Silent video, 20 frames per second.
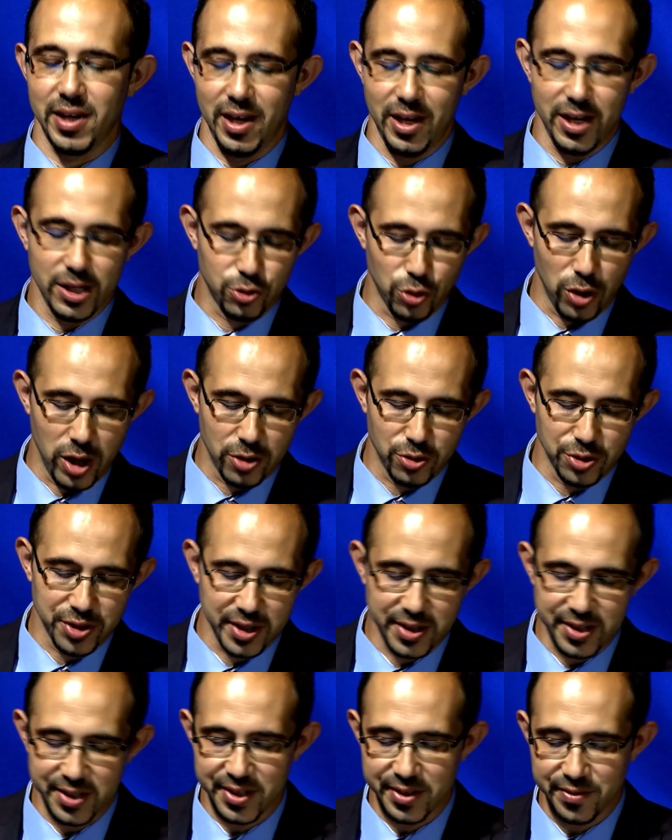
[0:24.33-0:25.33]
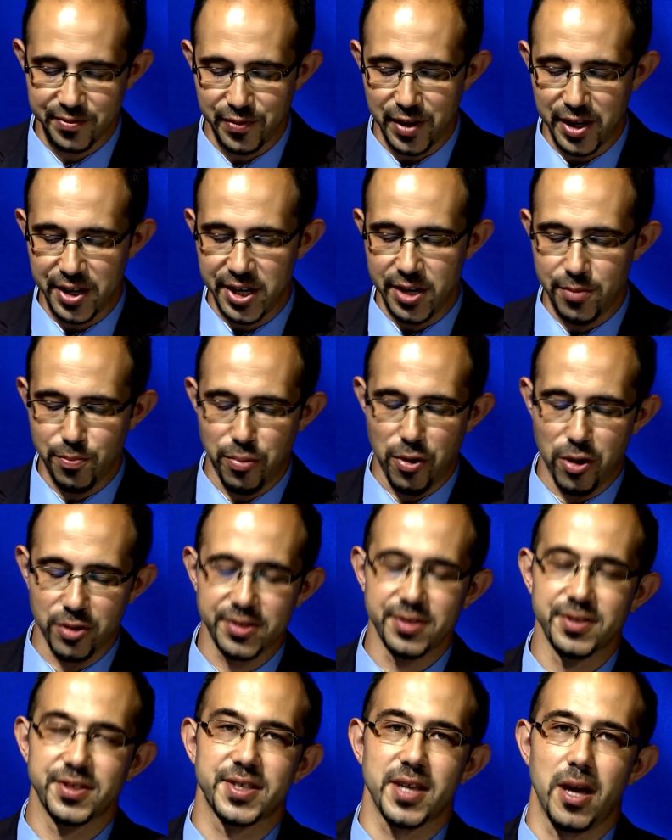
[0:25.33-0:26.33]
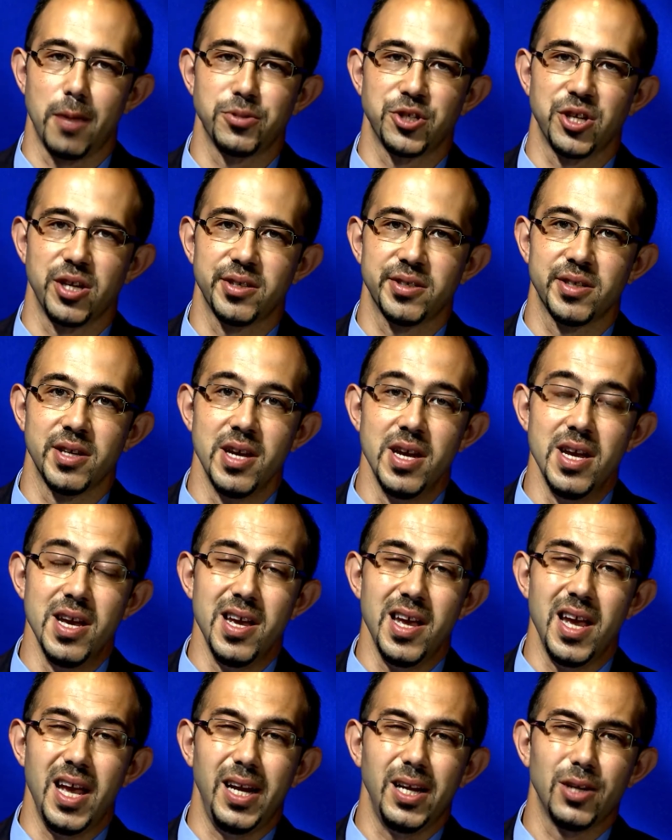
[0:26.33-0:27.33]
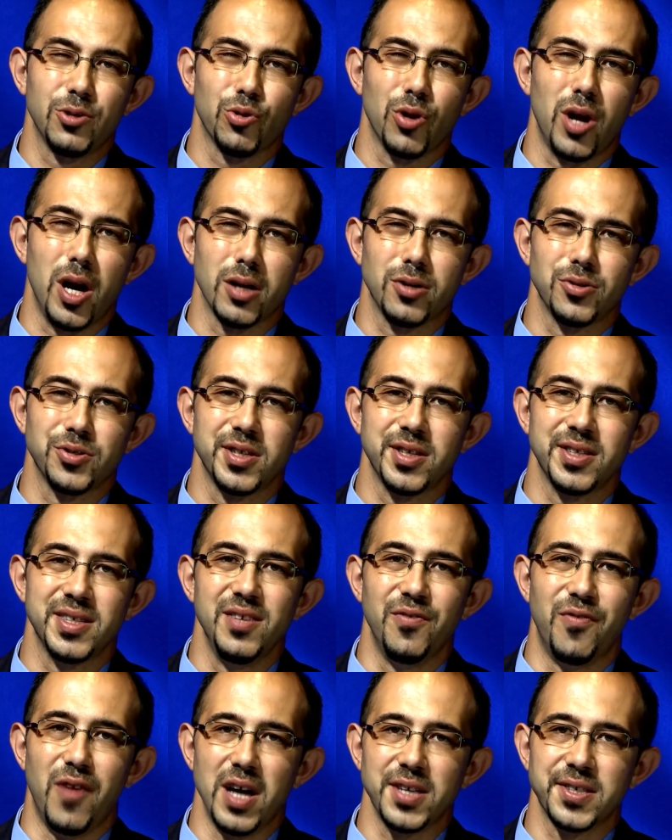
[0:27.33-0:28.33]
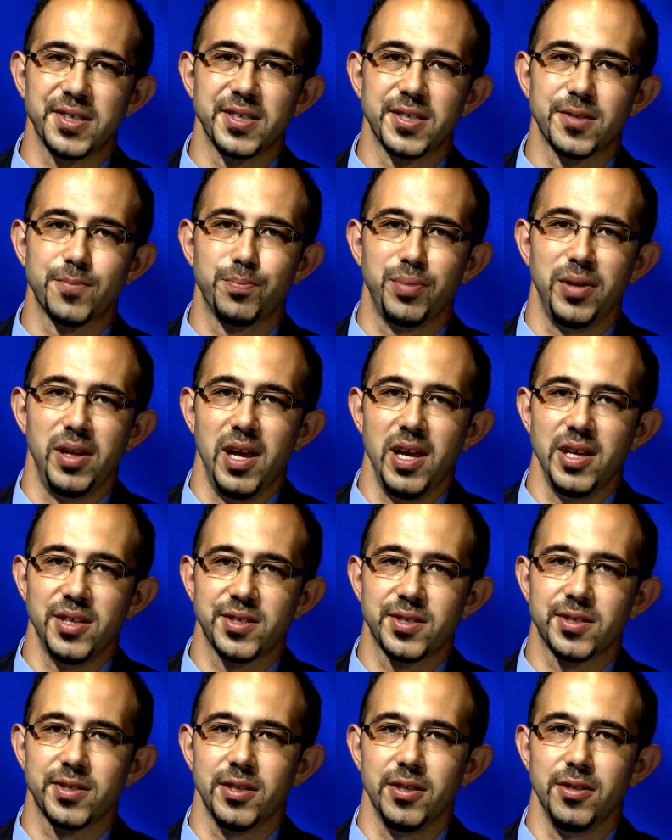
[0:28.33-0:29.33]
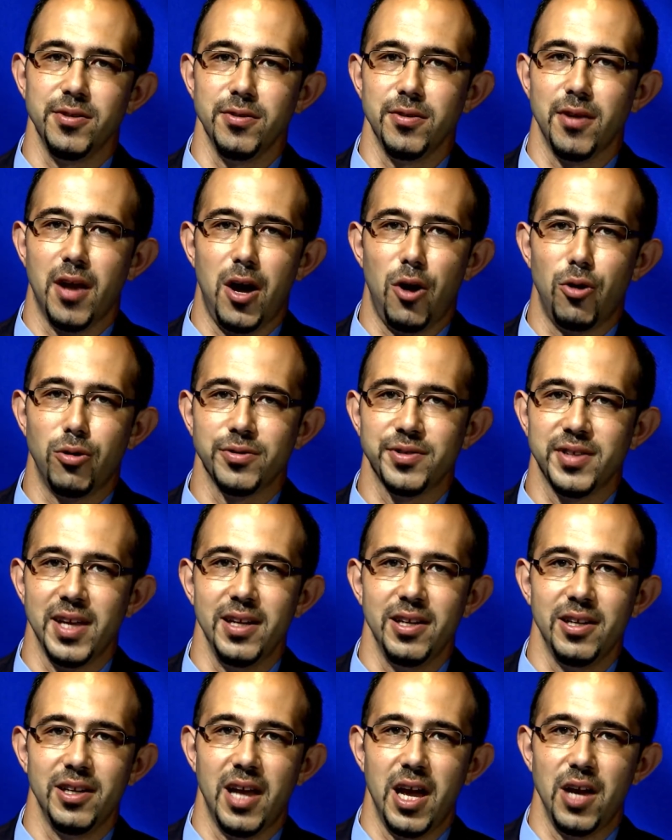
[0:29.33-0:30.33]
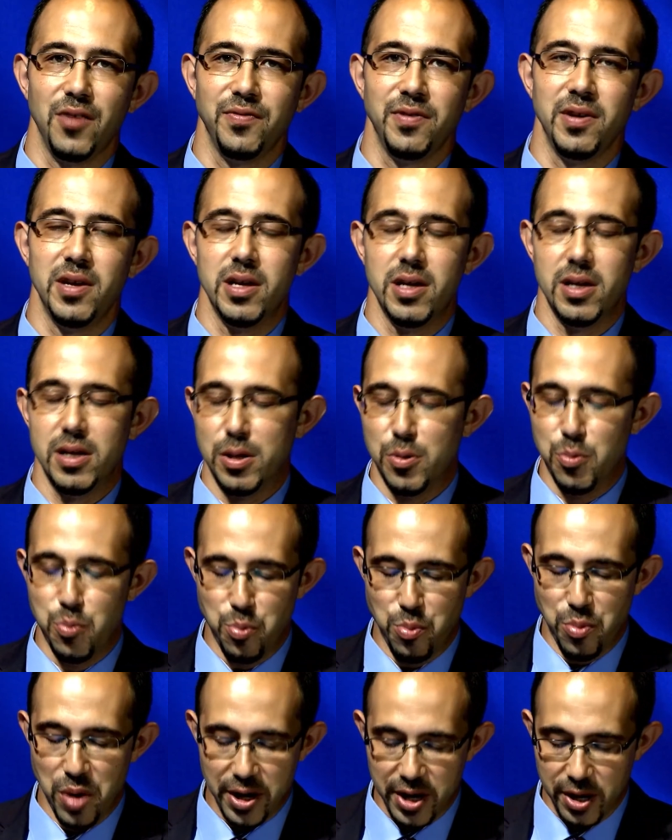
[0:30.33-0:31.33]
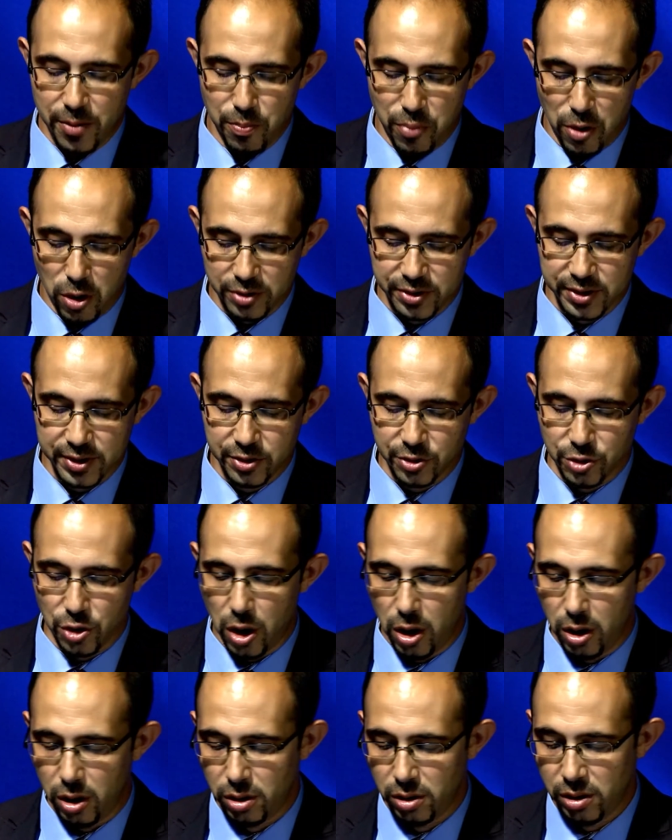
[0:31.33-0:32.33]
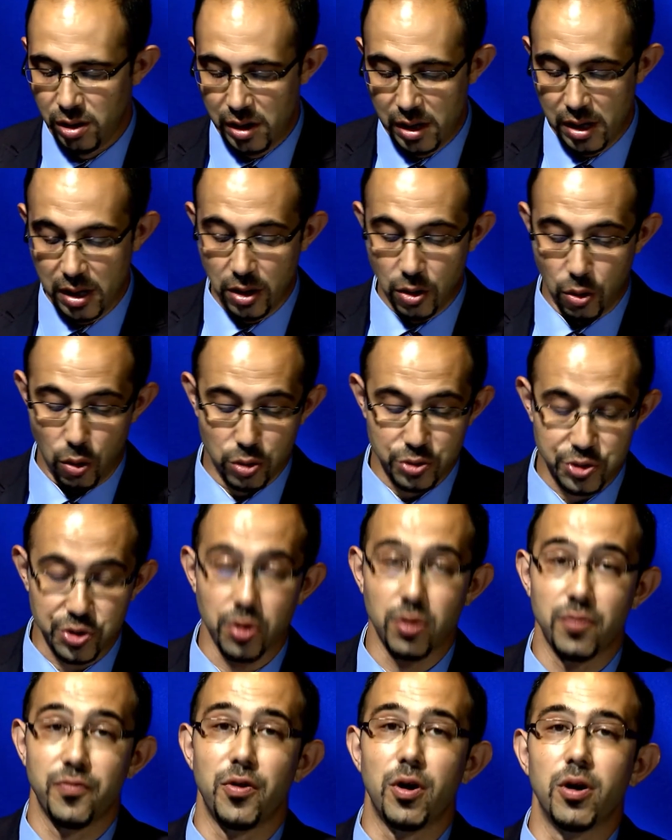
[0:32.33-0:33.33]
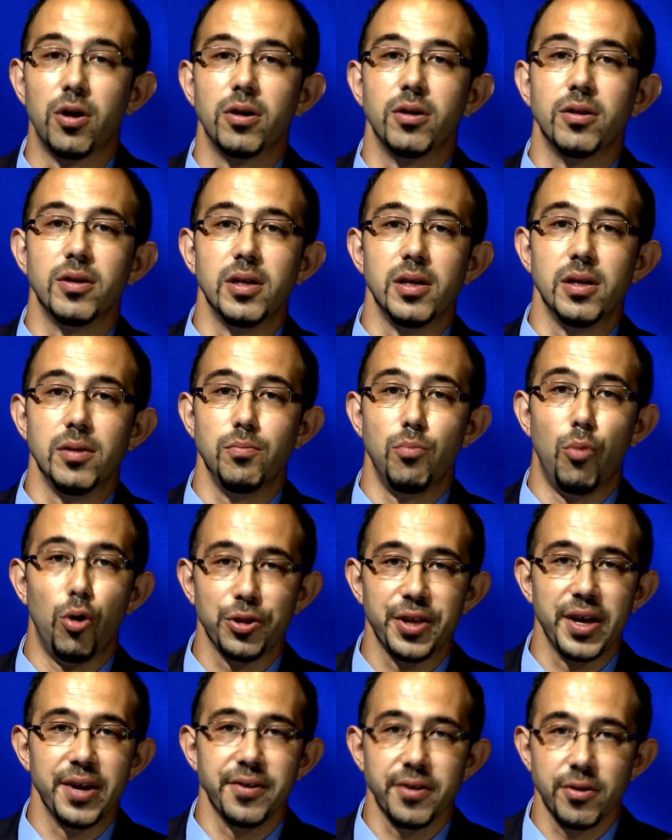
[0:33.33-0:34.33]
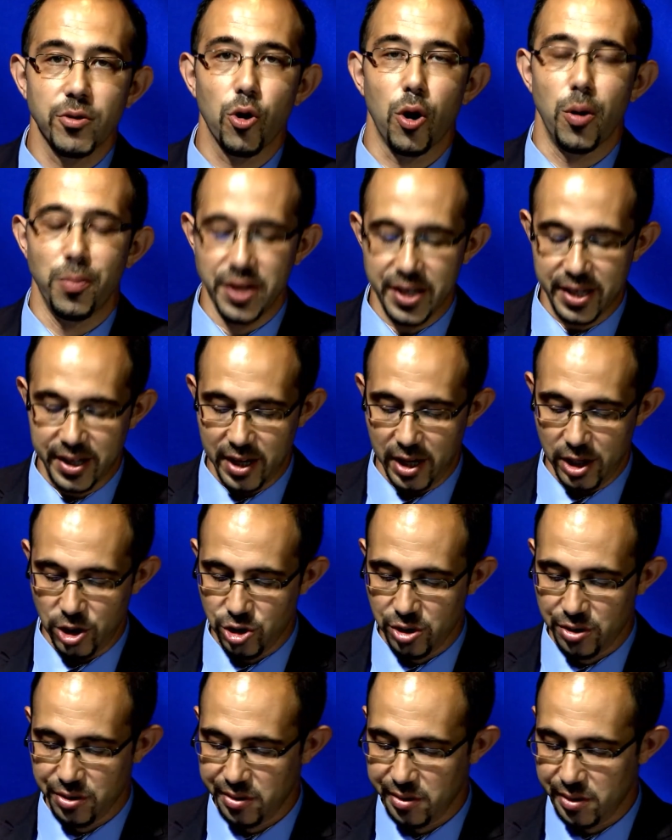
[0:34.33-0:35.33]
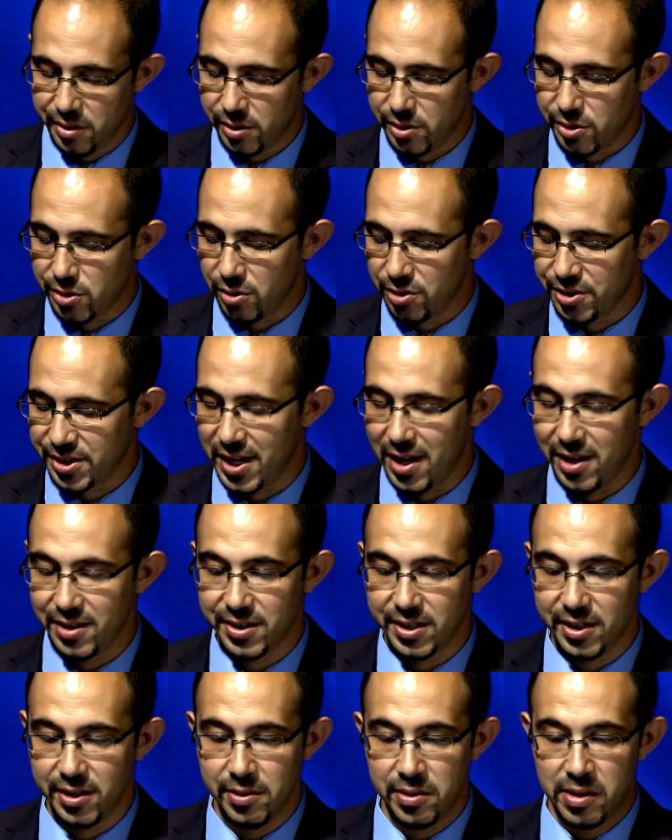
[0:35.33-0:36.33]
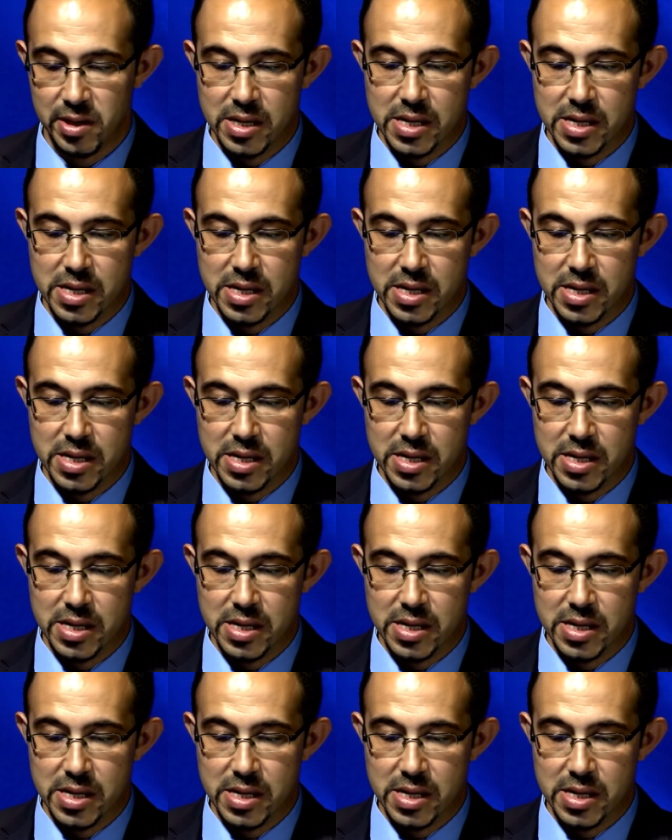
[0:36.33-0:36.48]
Electroacoustic is a very important subject. Electroacoustic devices plays in our daily life very important role also for modern communication society.